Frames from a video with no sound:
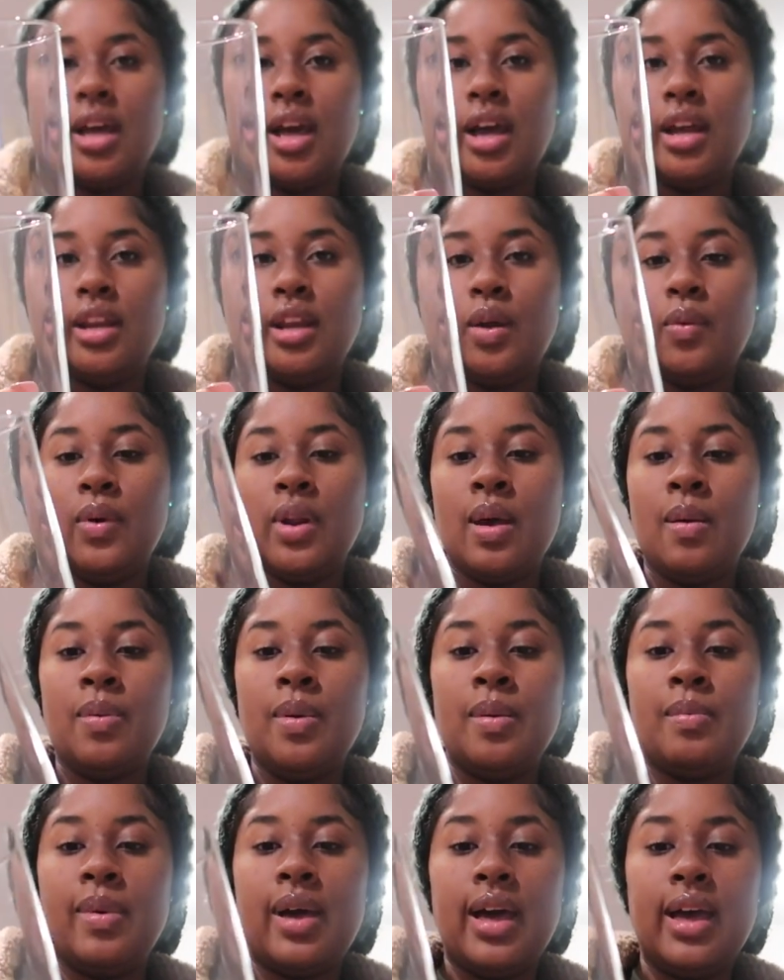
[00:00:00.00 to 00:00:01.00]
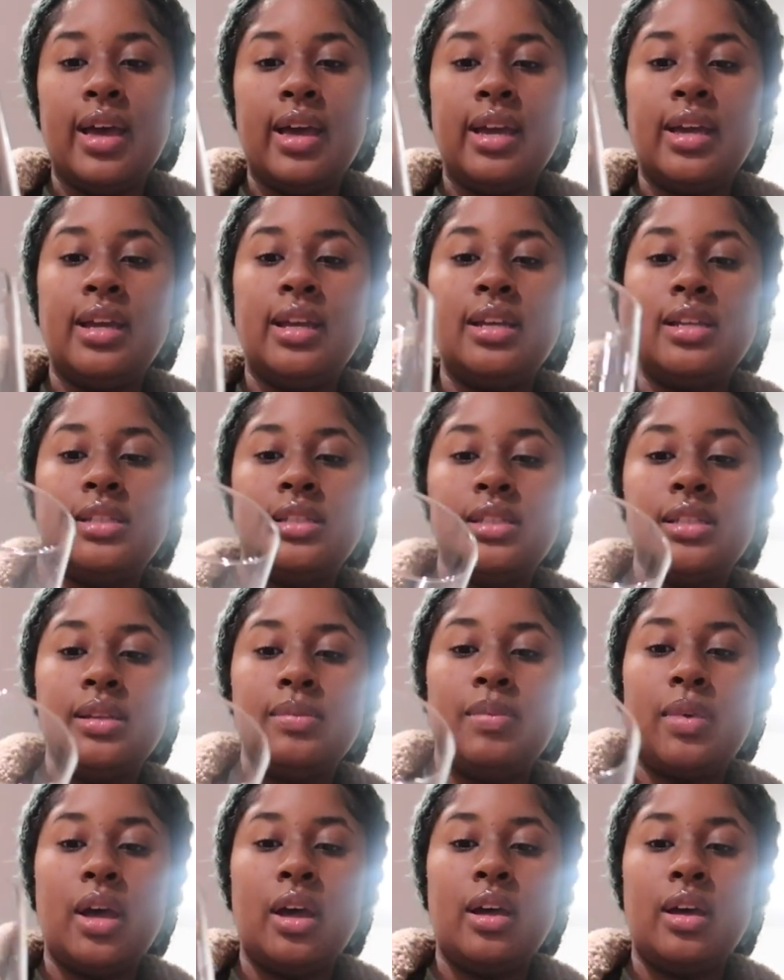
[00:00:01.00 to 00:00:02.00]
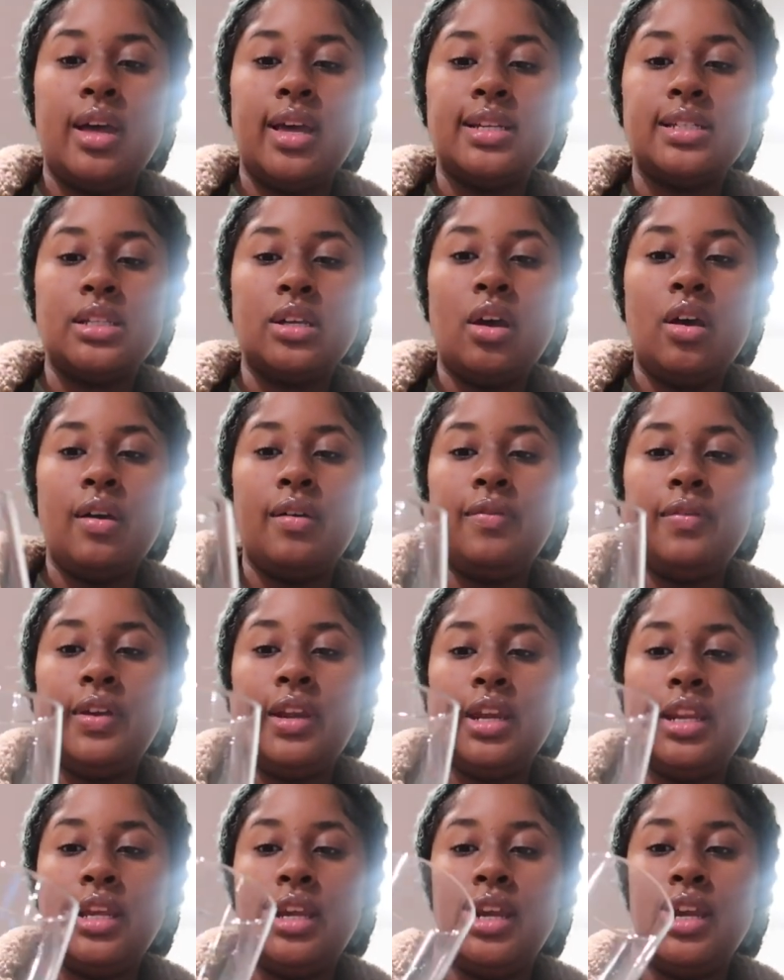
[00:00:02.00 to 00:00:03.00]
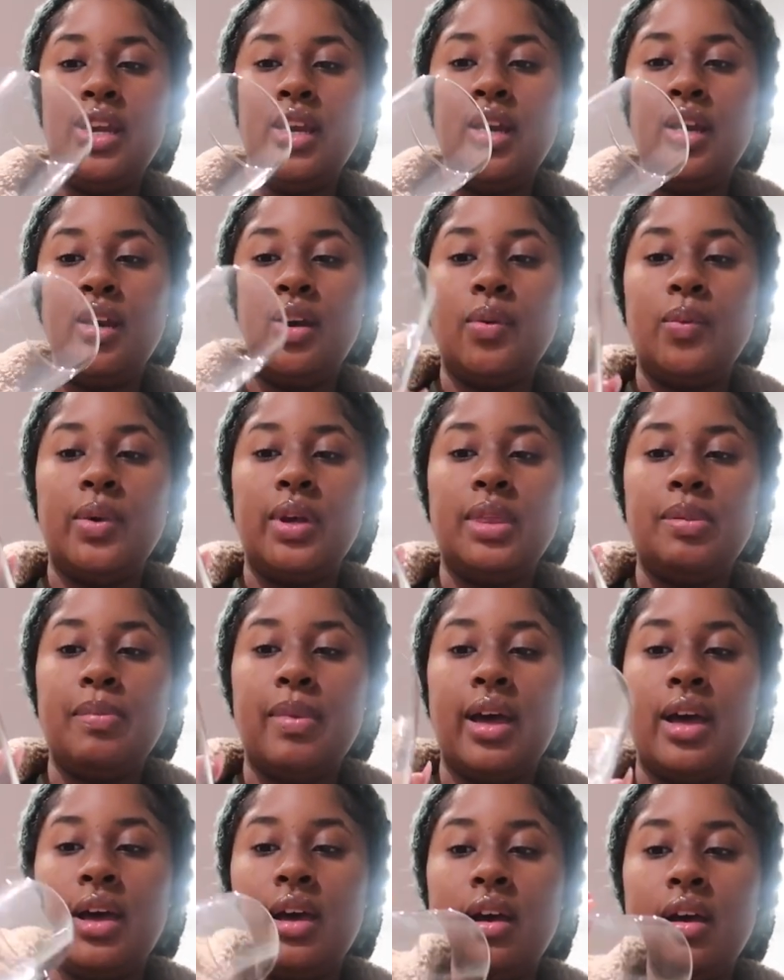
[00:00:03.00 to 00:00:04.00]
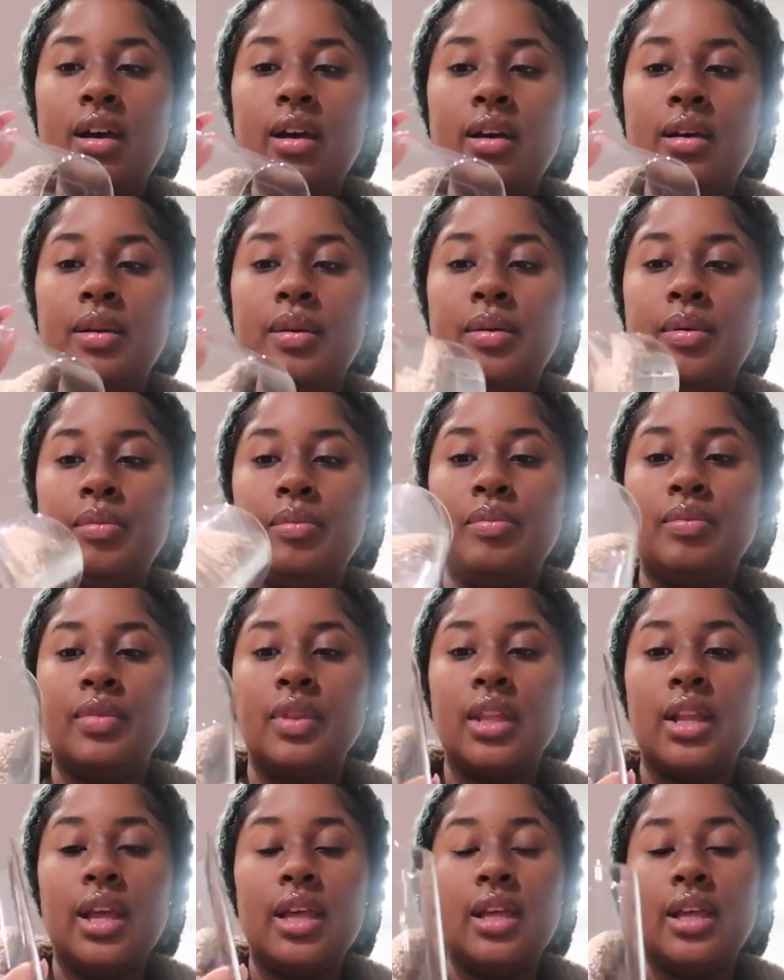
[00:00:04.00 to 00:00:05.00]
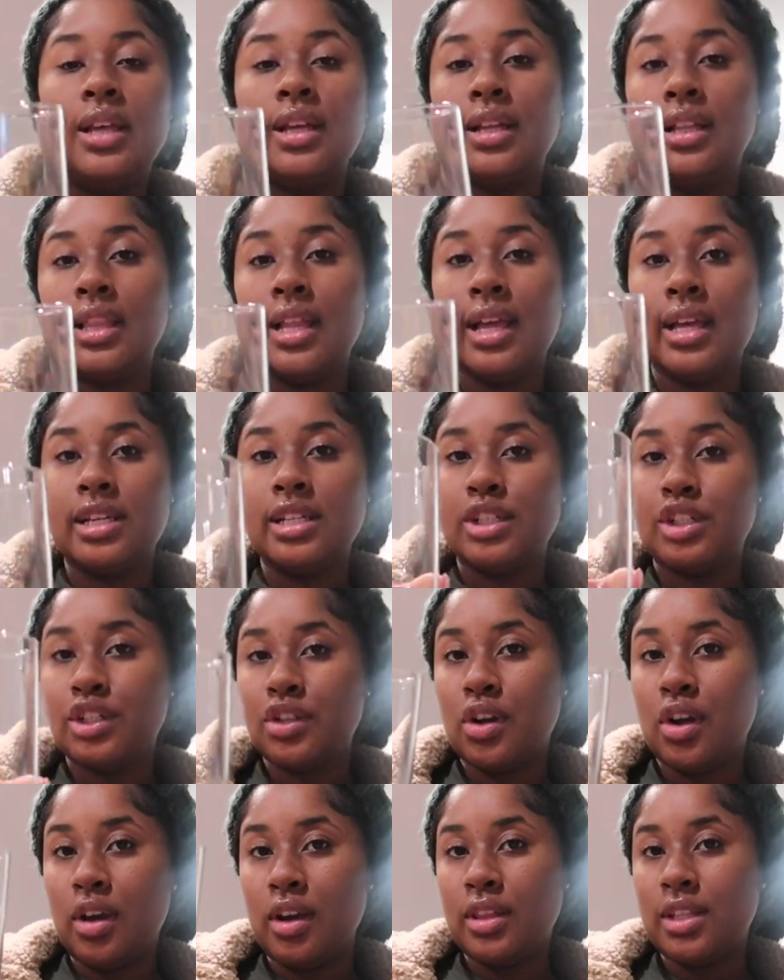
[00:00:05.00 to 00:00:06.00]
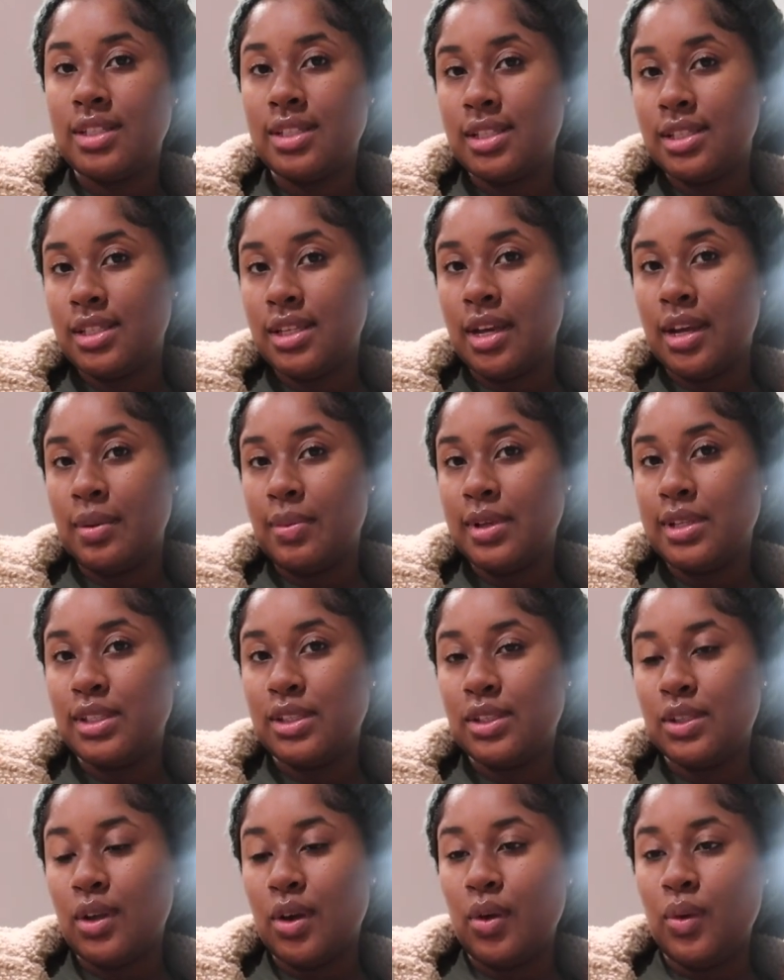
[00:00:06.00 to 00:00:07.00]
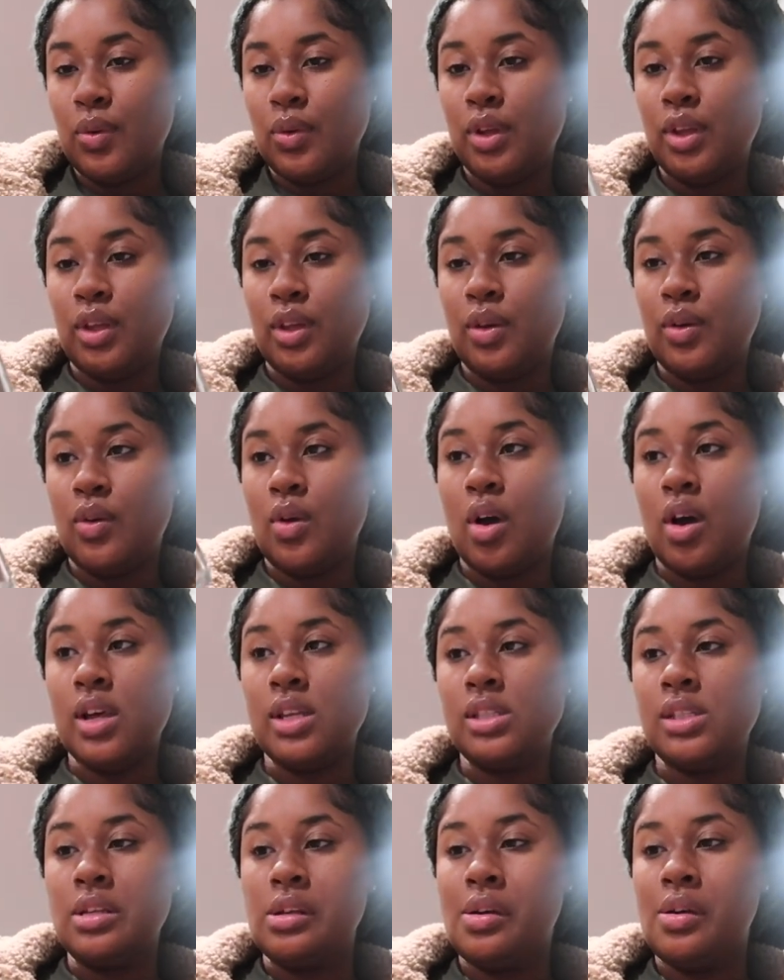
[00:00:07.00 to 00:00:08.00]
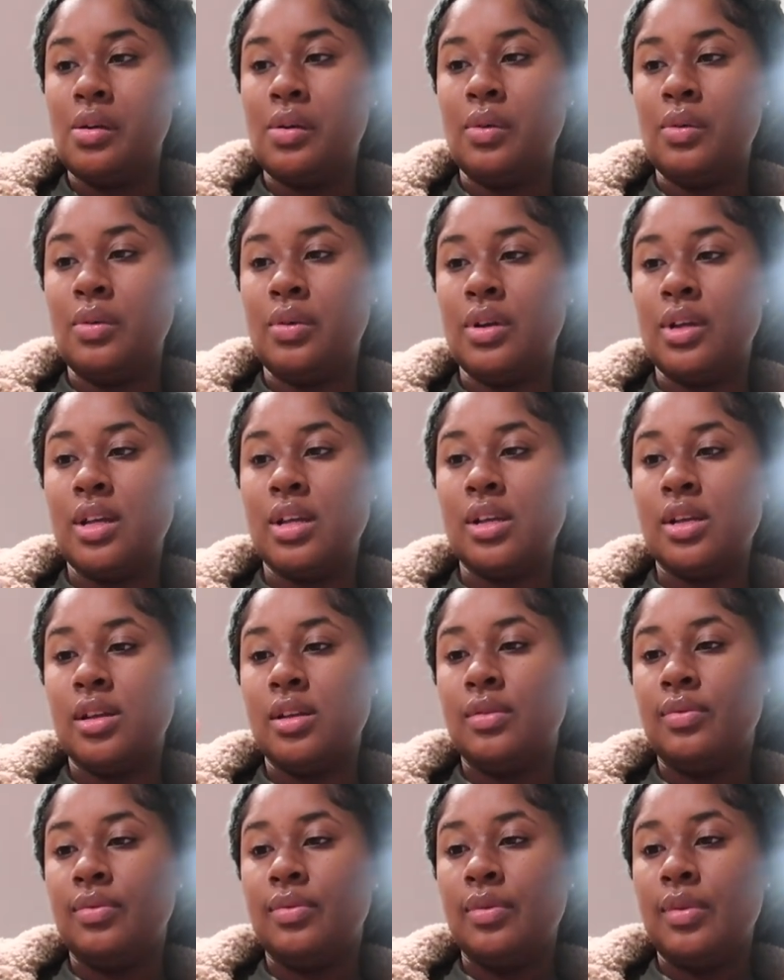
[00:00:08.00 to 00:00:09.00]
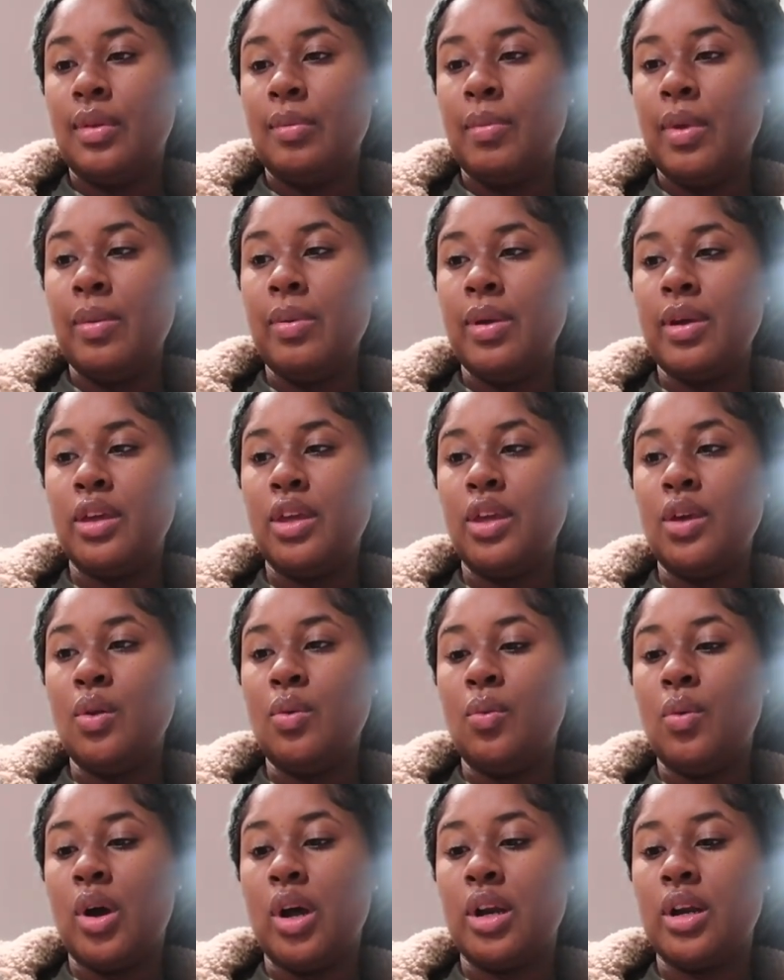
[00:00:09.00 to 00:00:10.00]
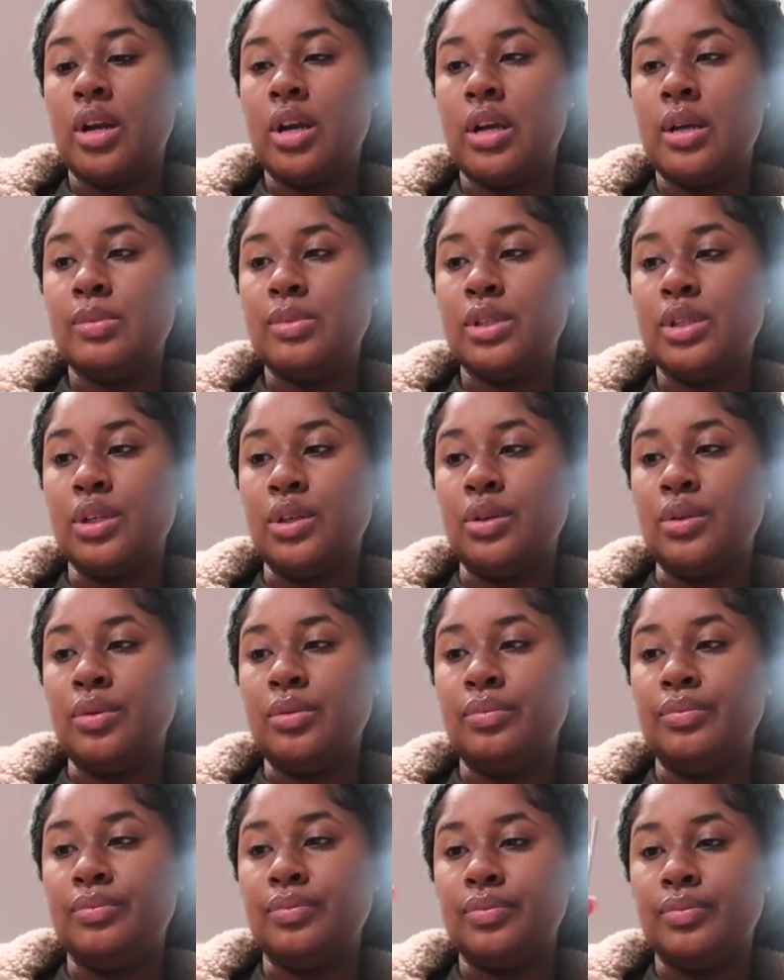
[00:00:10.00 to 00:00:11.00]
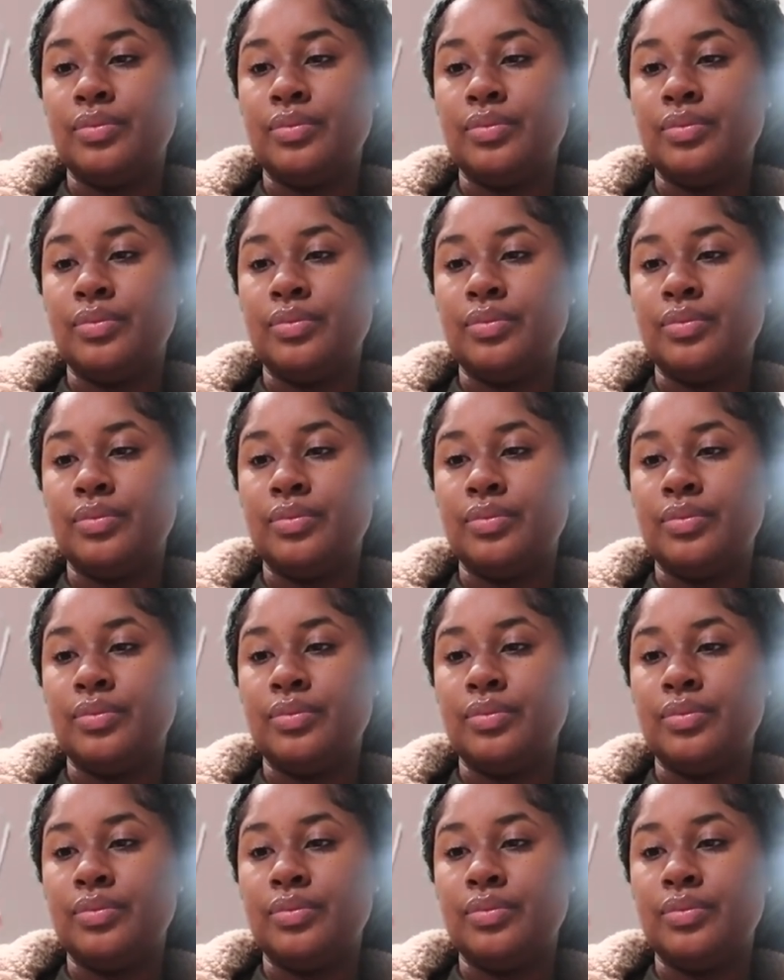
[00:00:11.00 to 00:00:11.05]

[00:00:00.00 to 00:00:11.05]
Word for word: I know when I put my ice and my iced coffee in here with my um, glass straw, this is gonna be so cute. Also, maybe a cute water cup too.